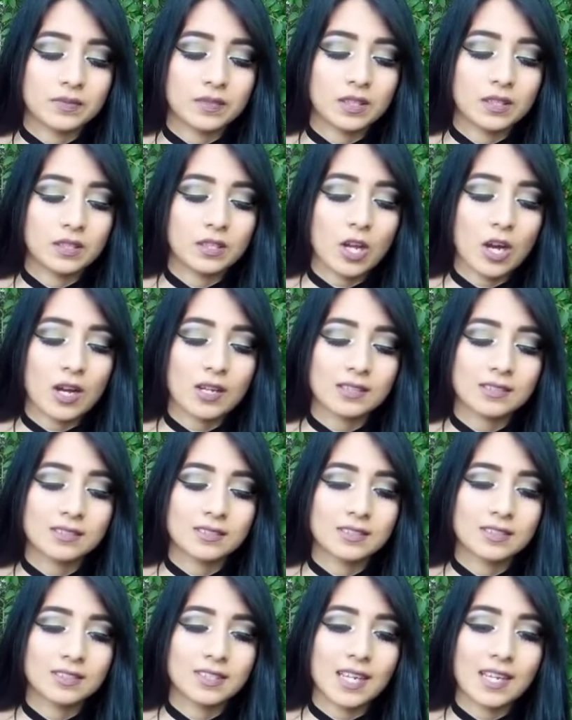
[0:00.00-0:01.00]
not
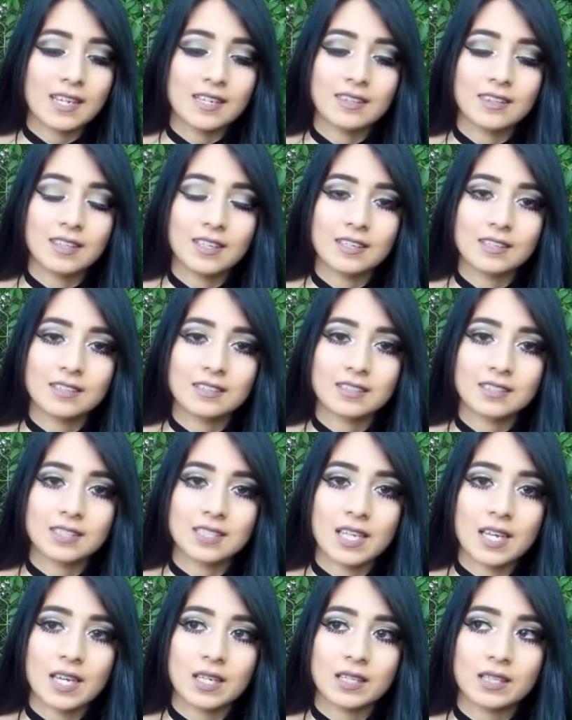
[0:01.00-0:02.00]
say things
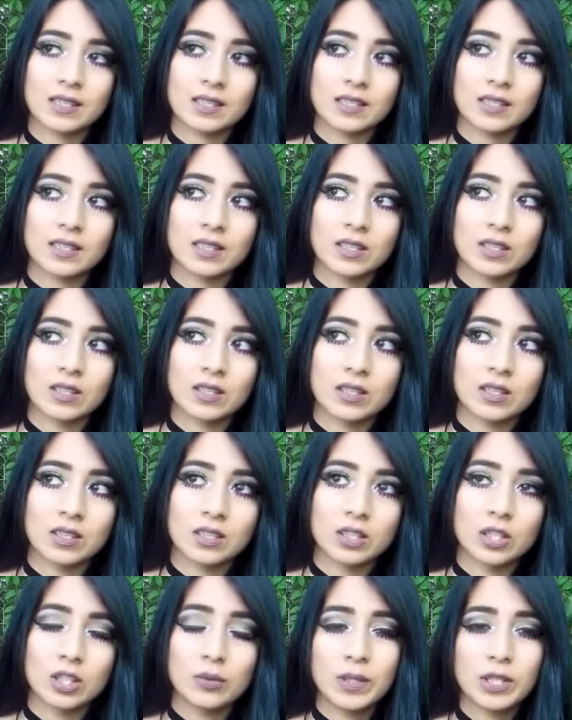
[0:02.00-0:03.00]
that
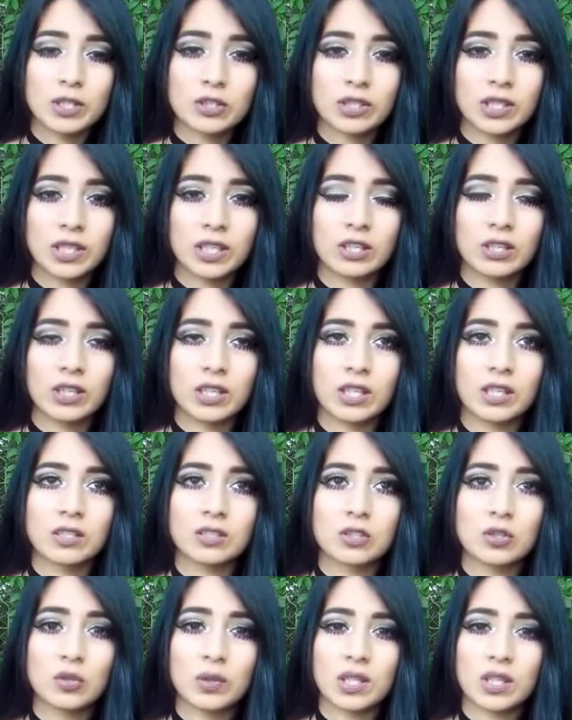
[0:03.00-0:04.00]
could be triggering
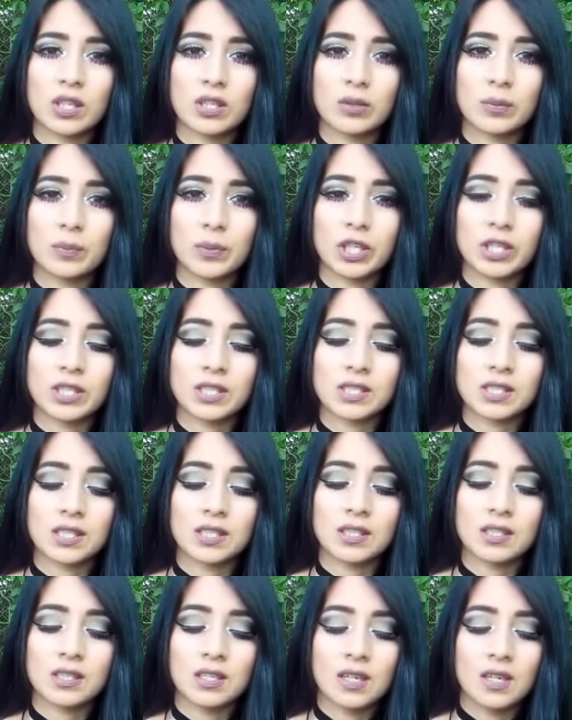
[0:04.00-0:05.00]
to another
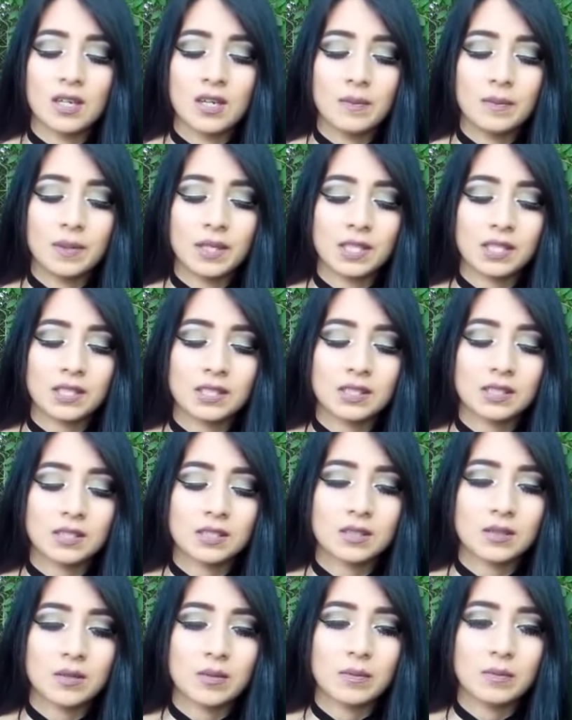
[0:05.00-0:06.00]
person,
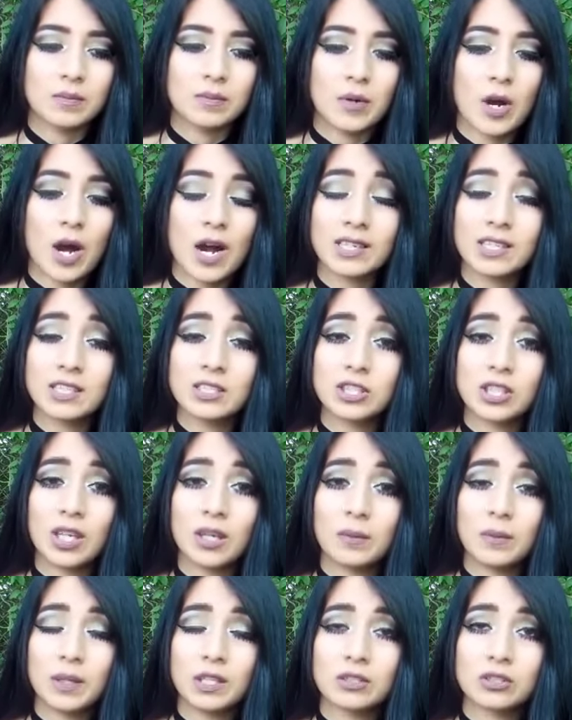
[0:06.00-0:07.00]
because body
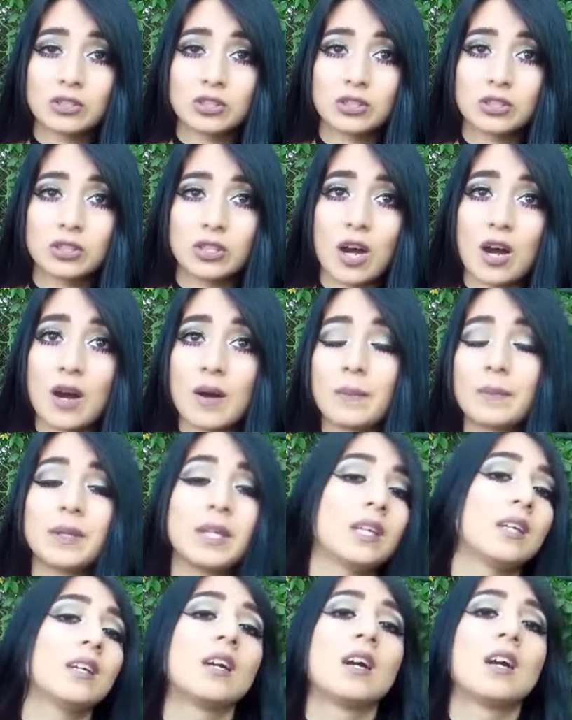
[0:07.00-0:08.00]
shaming should not
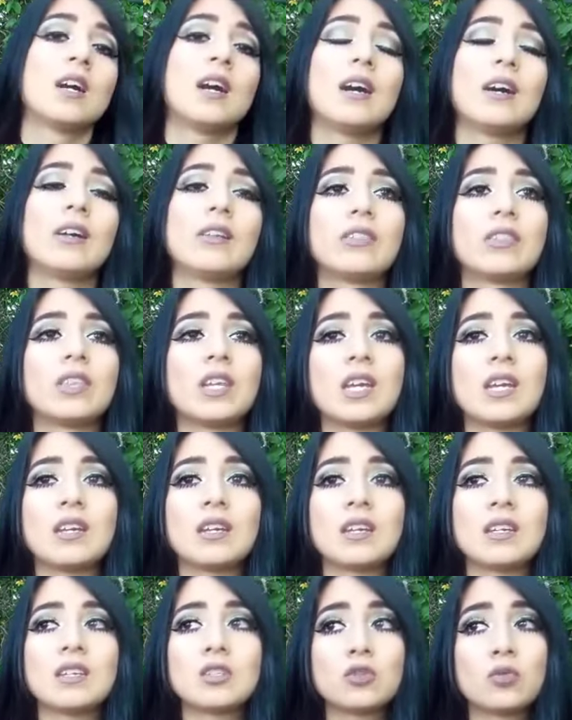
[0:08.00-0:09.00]
be a thing
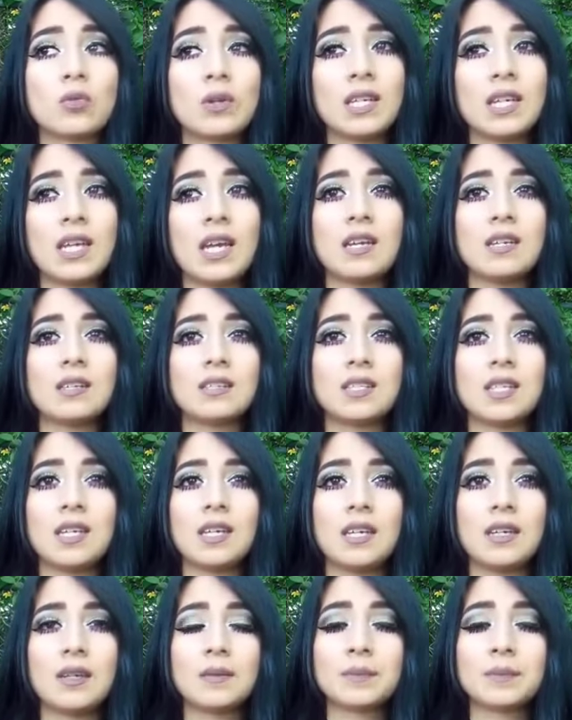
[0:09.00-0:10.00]
in 2018.